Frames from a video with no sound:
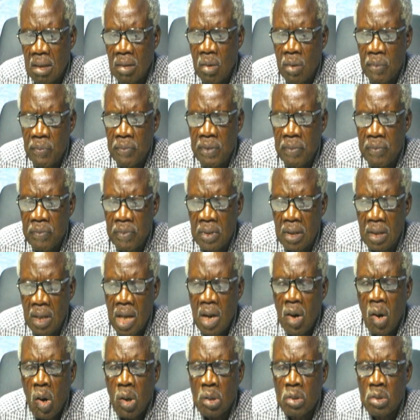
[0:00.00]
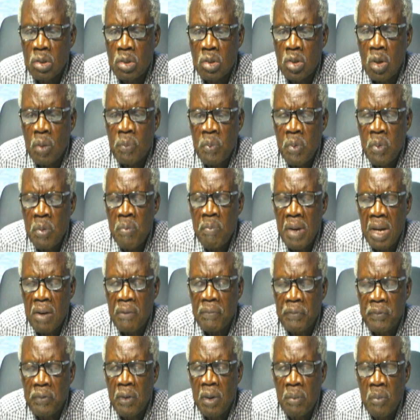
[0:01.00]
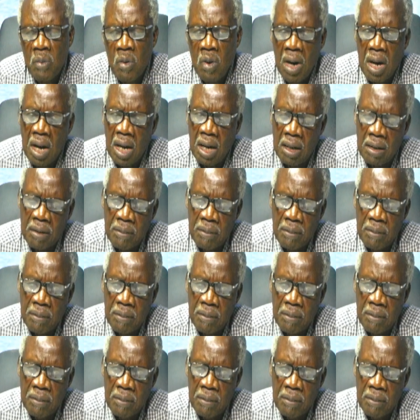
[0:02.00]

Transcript: or 15 or drop over for moi.